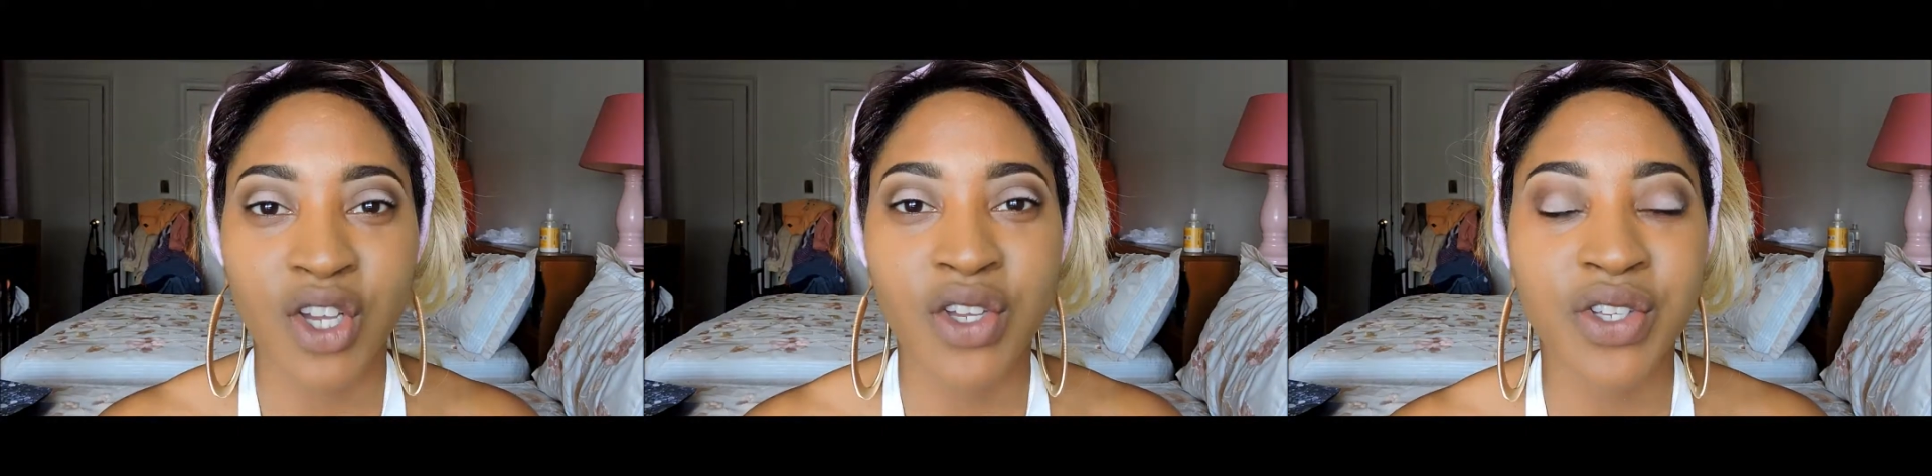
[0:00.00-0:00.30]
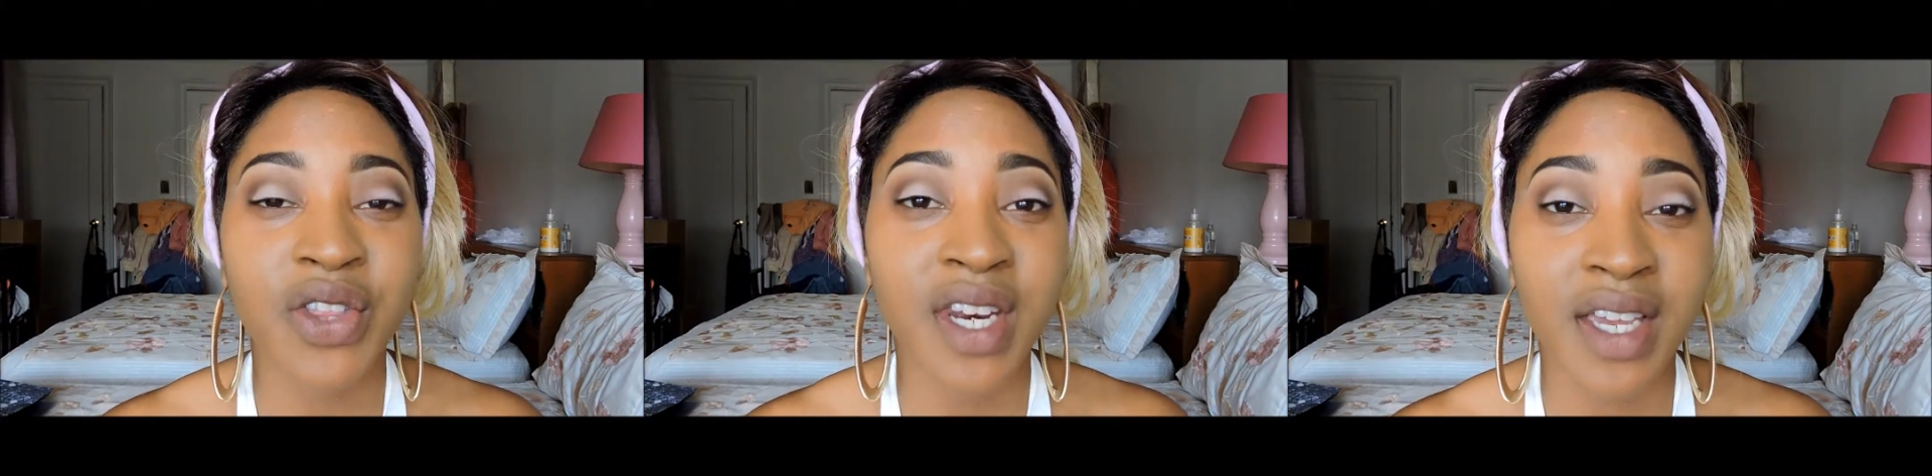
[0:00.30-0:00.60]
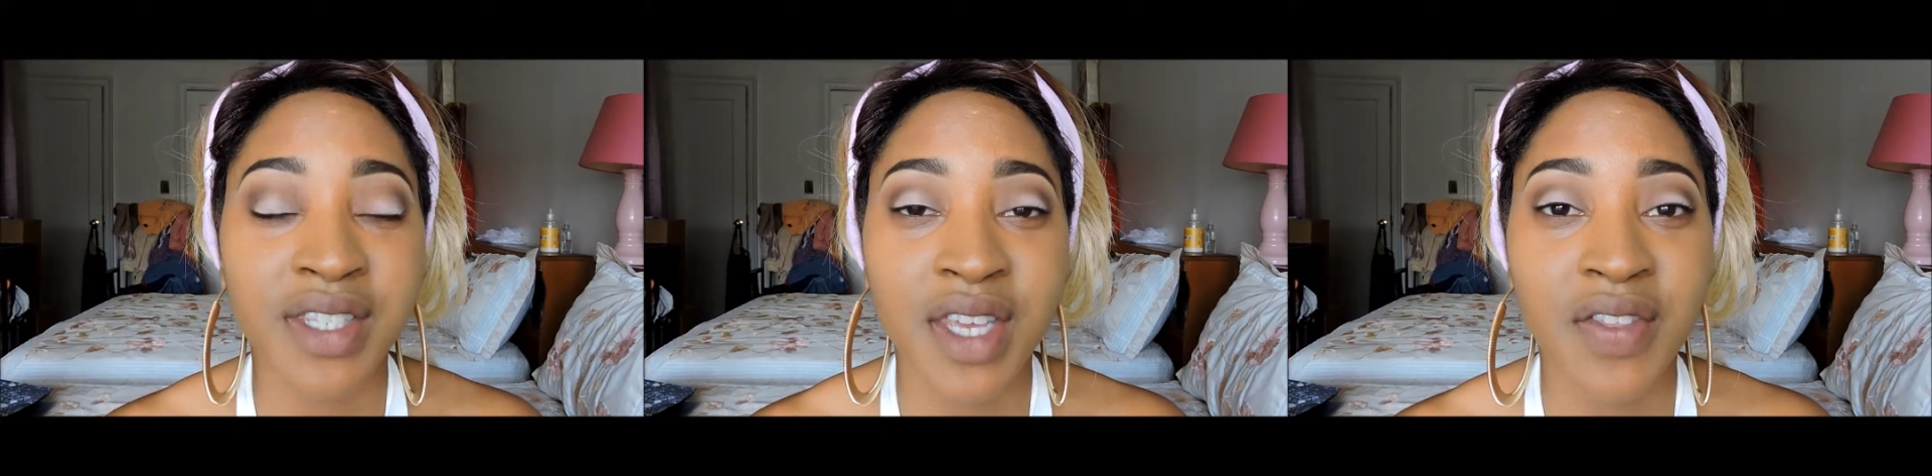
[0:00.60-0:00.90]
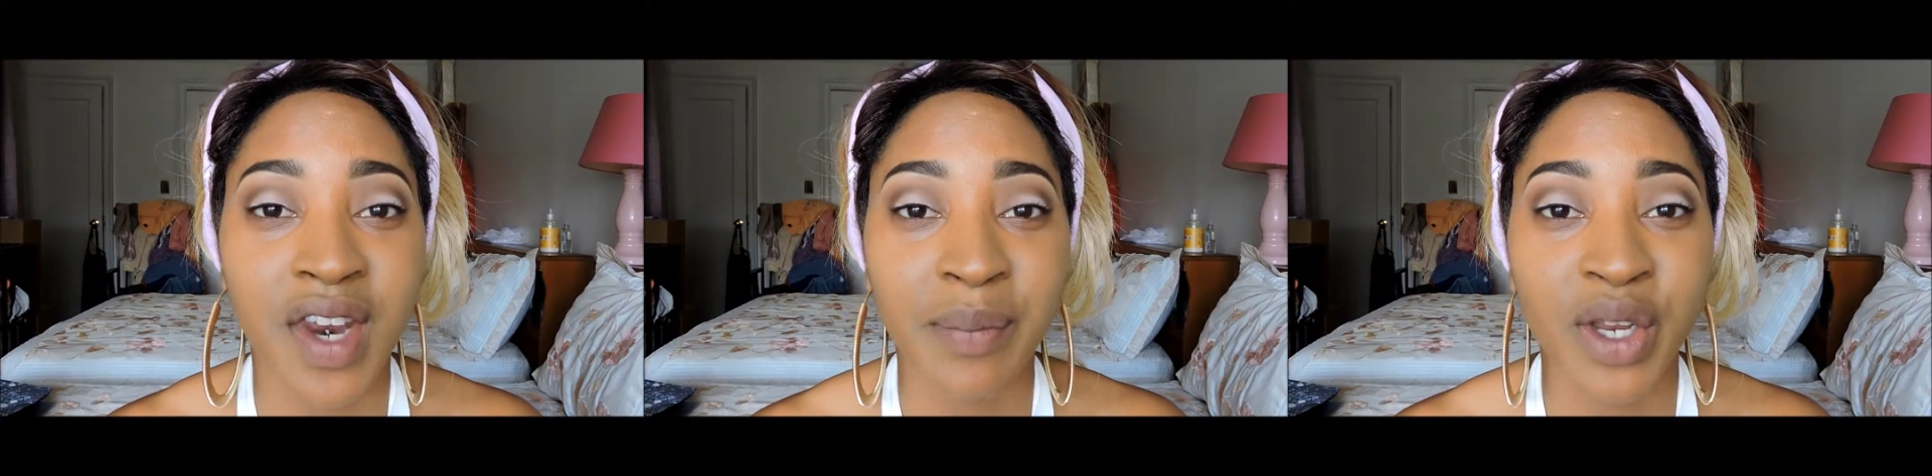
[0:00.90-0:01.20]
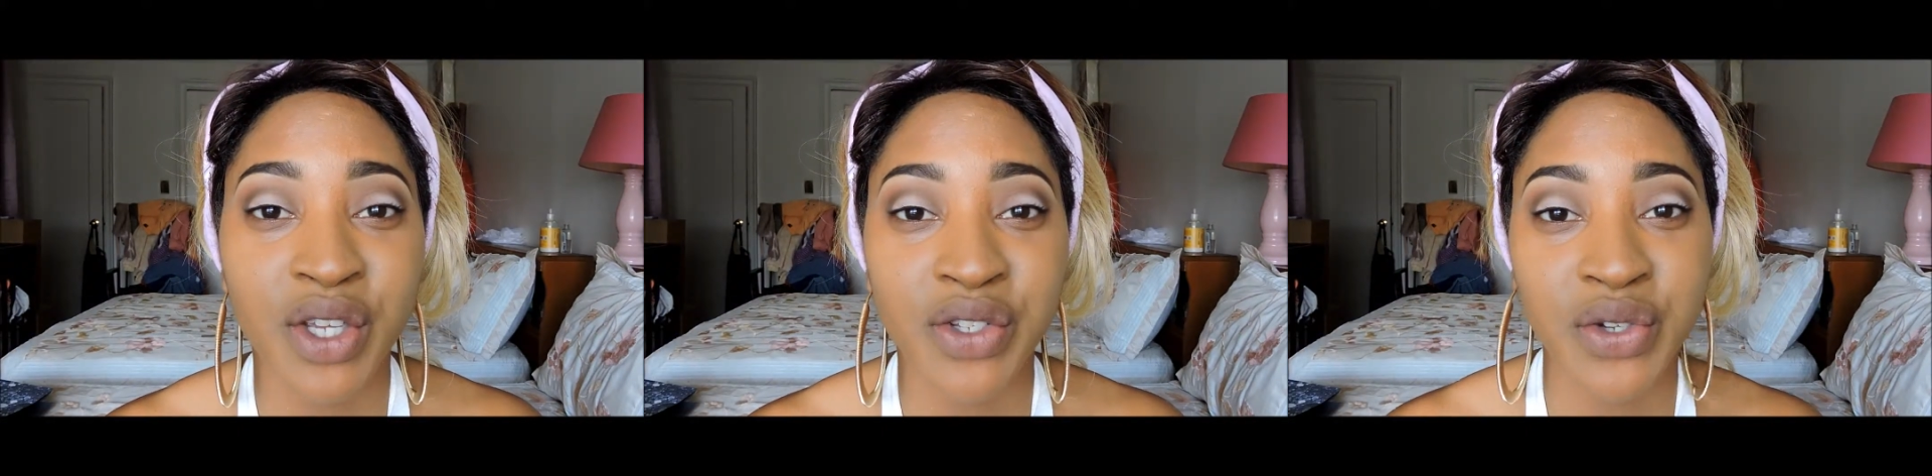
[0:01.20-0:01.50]
So the next thing that I'm
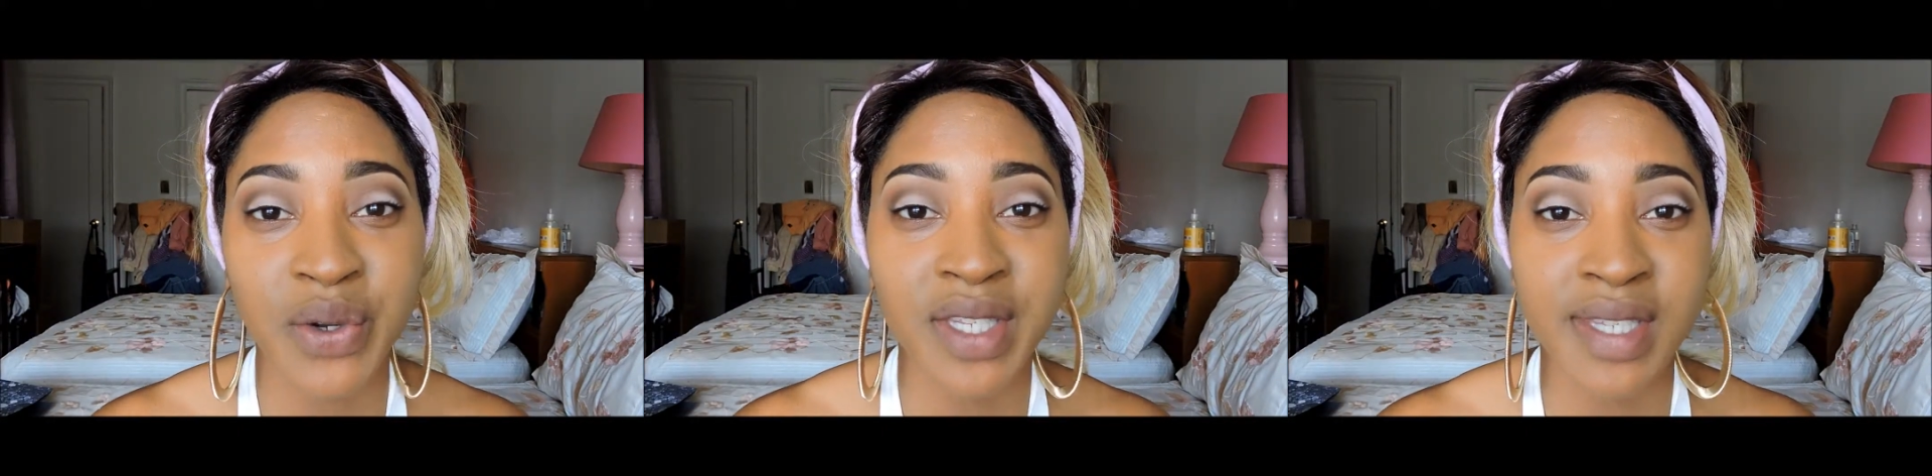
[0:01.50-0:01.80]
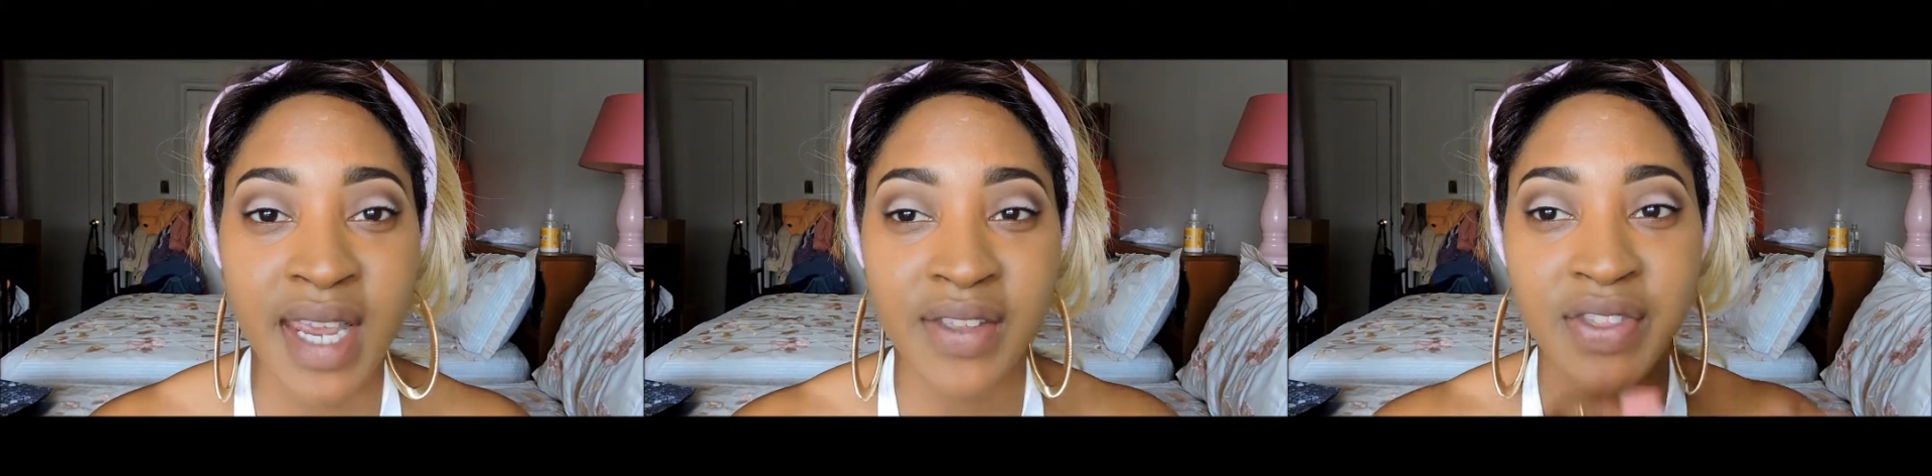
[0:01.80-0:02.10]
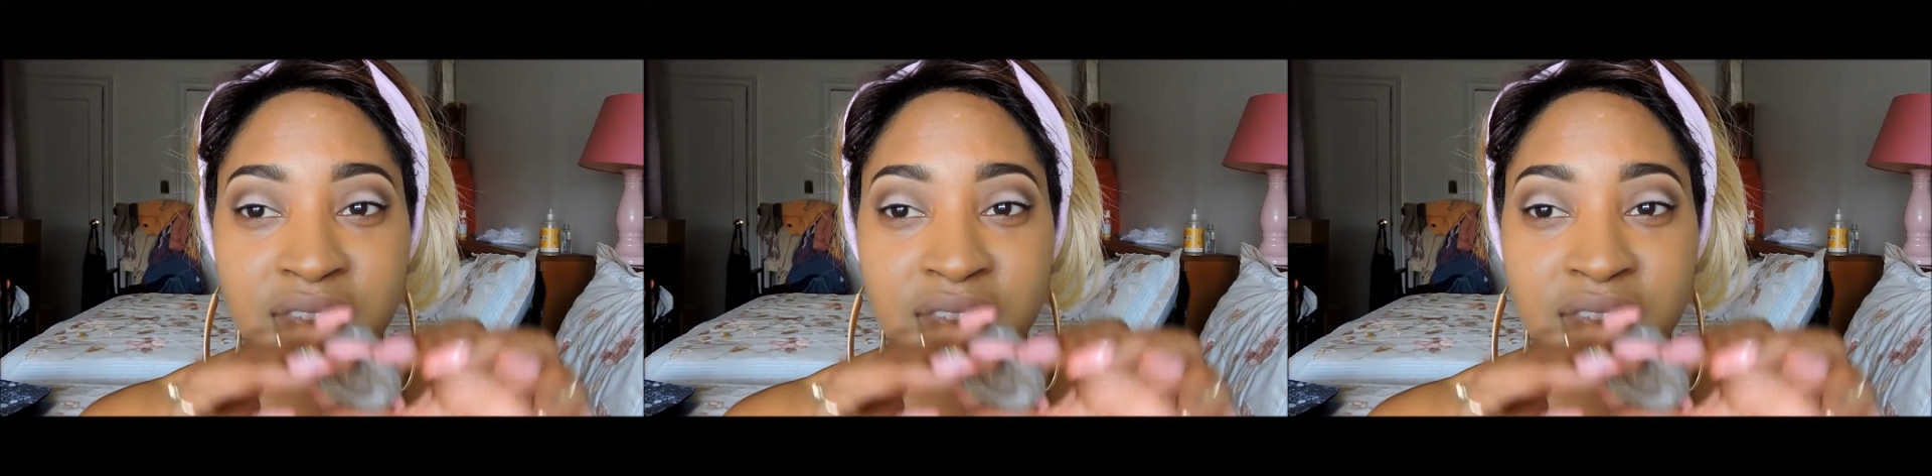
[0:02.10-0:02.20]
going to do is take